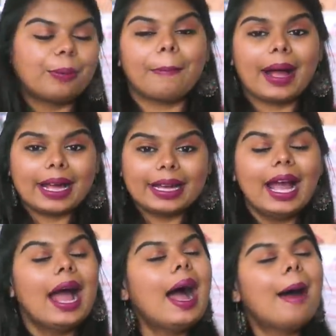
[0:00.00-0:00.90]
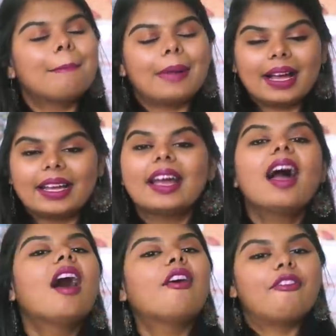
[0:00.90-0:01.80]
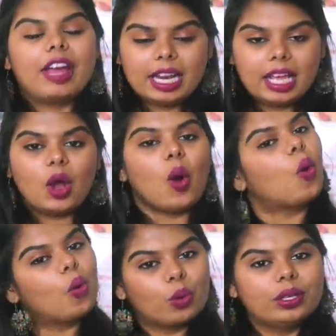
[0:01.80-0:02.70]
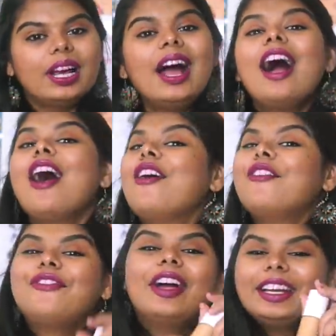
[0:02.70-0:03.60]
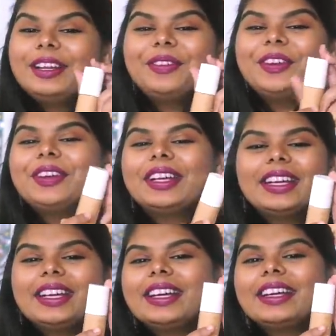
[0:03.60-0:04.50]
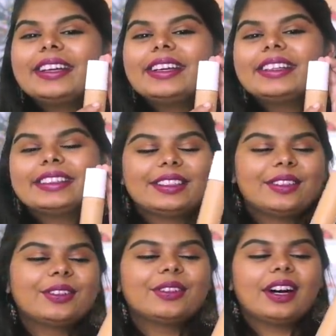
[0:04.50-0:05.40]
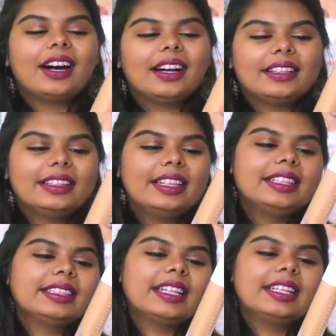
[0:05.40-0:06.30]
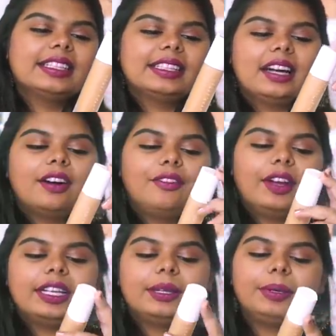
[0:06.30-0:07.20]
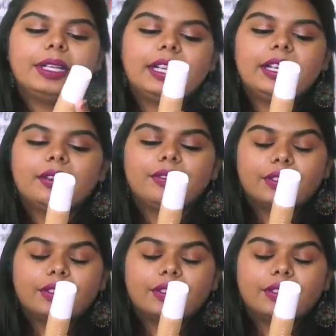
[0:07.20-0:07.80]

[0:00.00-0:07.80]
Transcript: to buy my very own Fenty Beauty. So this is Fenty Beauty